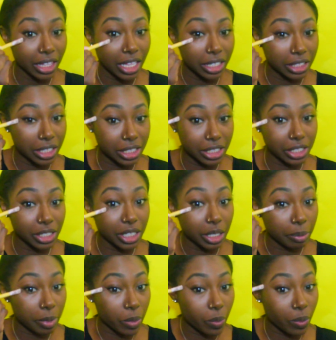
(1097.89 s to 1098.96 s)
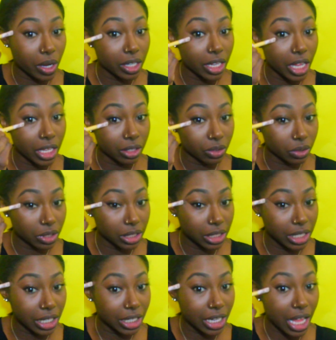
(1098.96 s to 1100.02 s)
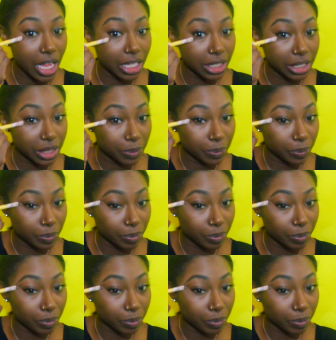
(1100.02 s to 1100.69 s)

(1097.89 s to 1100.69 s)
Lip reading: Like, this is going to be one interesting night.